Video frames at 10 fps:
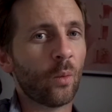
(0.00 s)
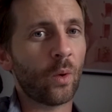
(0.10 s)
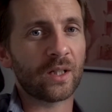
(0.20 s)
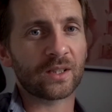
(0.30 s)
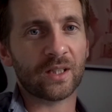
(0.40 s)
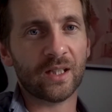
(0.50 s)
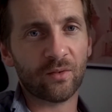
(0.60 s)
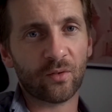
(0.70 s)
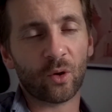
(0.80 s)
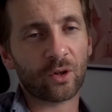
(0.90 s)
Whereas
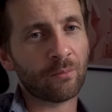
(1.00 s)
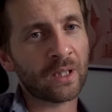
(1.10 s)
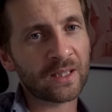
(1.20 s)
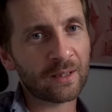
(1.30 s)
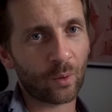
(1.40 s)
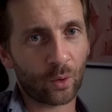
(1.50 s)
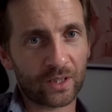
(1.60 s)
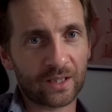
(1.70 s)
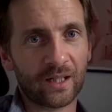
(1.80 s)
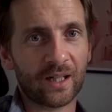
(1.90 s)
if on a Monday
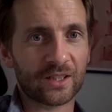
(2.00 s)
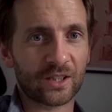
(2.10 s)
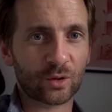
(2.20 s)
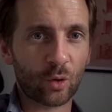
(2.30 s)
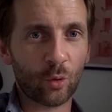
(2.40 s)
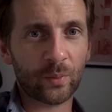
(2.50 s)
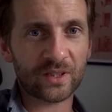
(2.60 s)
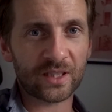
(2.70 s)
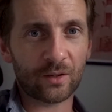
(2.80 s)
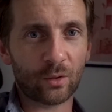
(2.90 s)
morning I just open
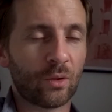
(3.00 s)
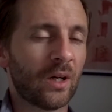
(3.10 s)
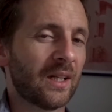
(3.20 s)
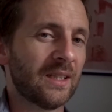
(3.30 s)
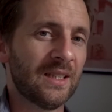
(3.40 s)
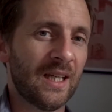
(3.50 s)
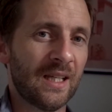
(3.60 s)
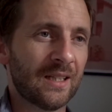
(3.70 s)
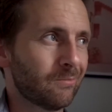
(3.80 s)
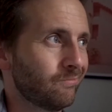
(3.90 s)
Xero and I
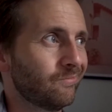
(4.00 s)
take